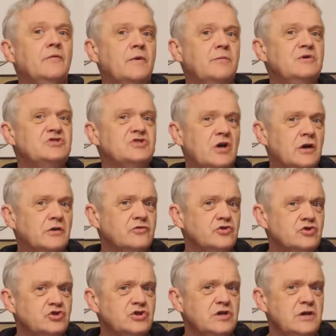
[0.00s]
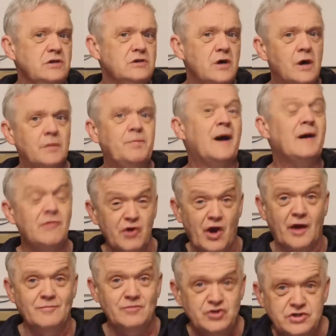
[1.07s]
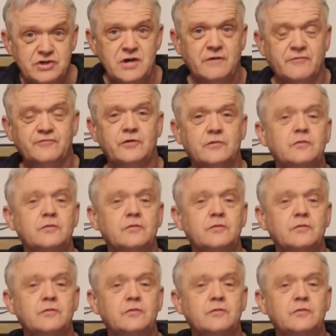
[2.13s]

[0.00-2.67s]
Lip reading: Then we start to see a paradigm shift,